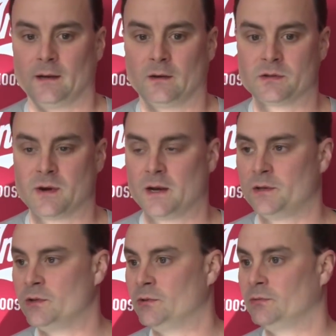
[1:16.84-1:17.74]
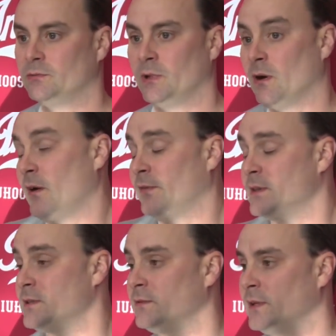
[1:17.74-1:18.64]
are trying to do,
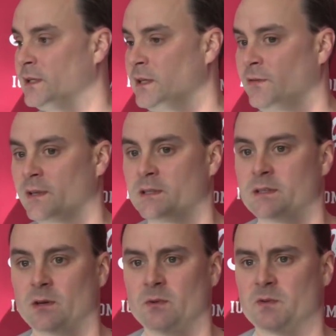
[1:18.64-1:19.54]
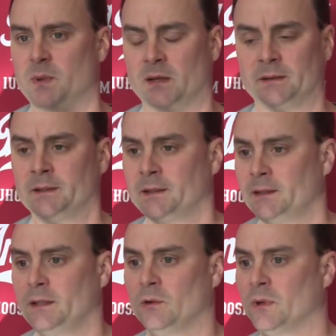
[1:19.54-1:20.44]
offensively and defensively. So we've spent,
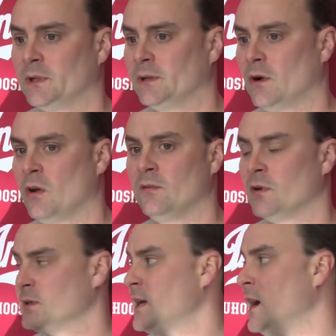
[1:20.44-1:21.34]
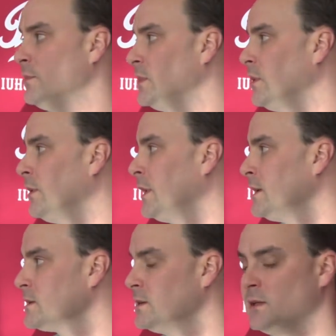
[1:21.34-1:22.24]
really all of our time, on
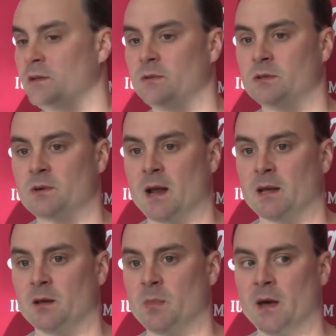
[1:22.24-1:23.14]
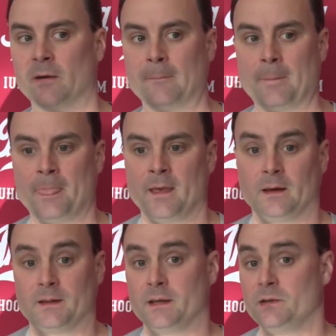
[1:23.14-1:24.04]
us continuing to try to get better,
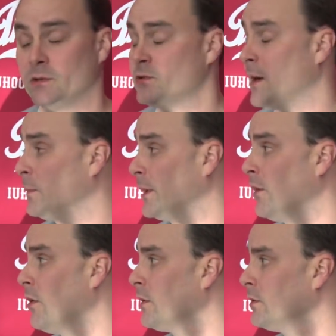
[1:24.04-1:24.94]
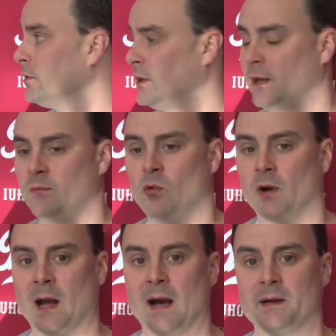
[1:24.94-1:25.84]
continuing to try to play harder, getting more
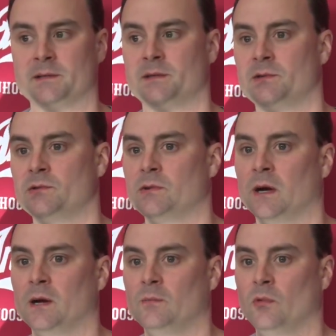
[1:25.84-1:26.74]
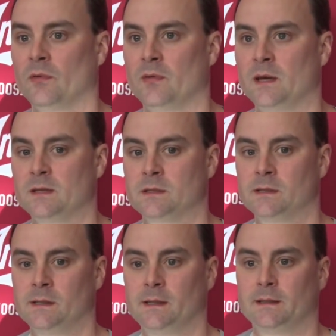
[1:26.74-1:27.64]
guys to do more things
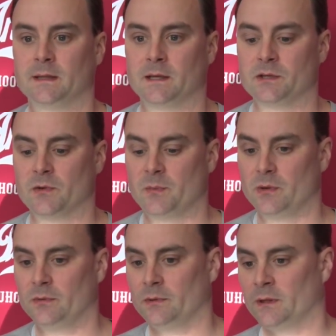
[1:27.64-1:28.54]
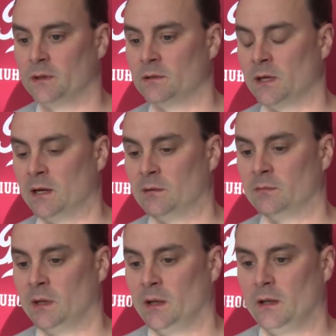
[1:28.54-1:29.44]
to contribute. And,
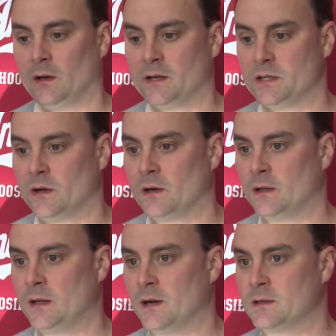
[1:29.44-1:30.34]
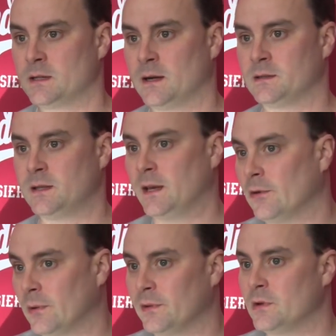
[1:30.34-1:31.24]
as you go into Youngstown State or
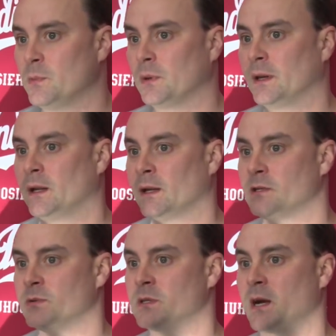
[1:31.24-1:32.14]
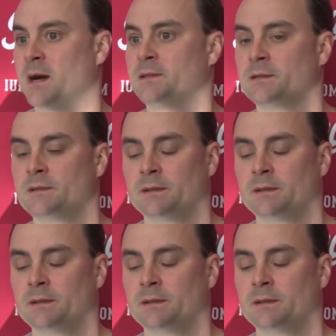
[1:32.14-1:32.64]
whether you're playing against Wisconsin,